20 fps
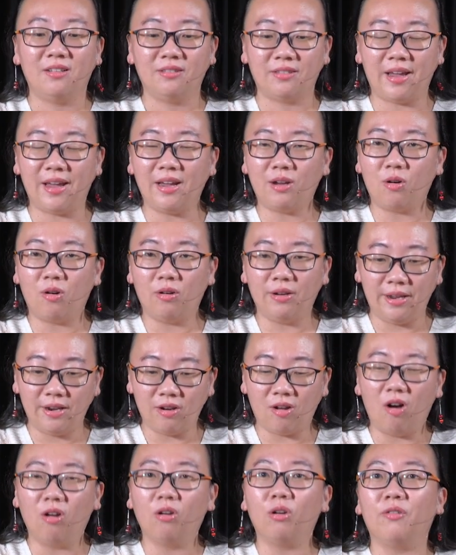take
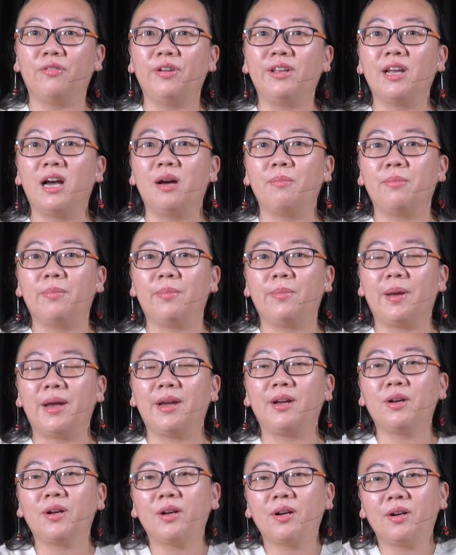all of it up,
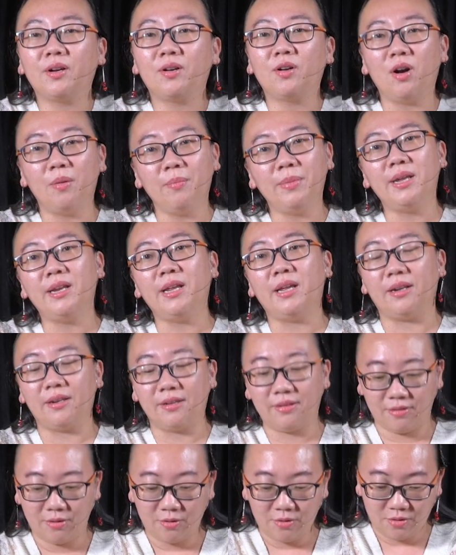and commit
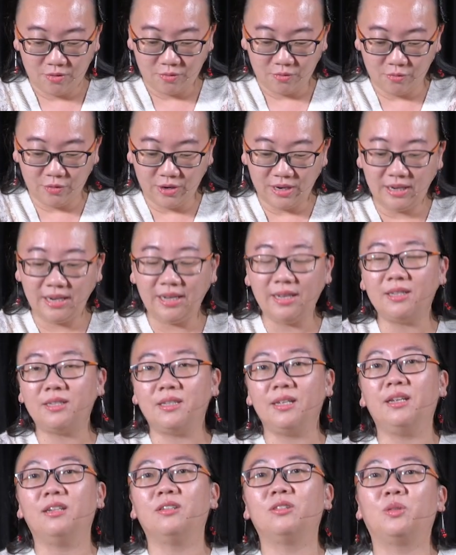it.
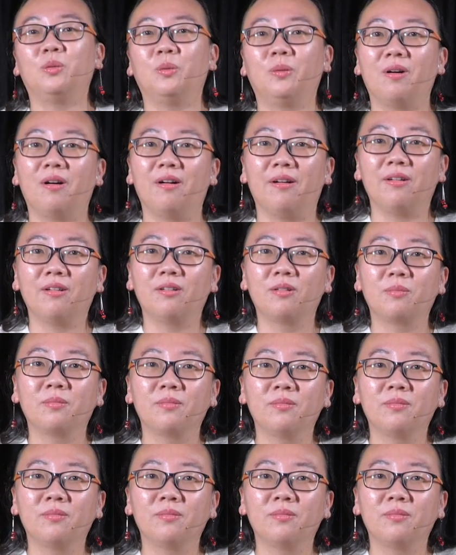Release it to God.